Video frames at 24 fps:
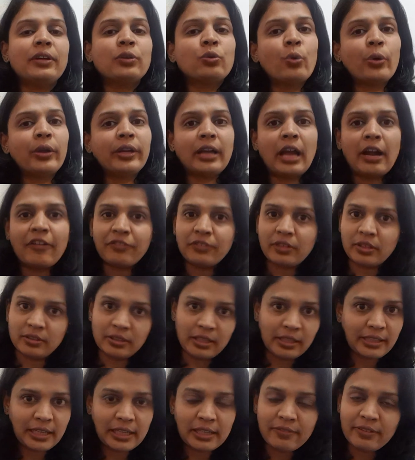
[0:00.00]
going after the
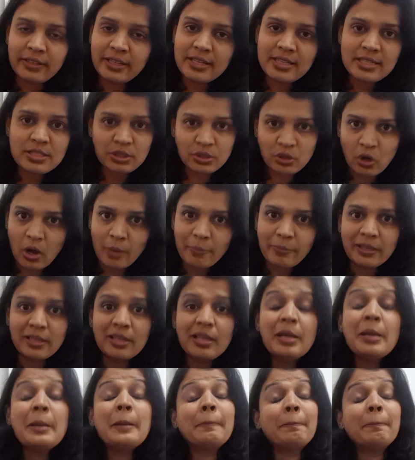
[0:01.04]
delivery is common,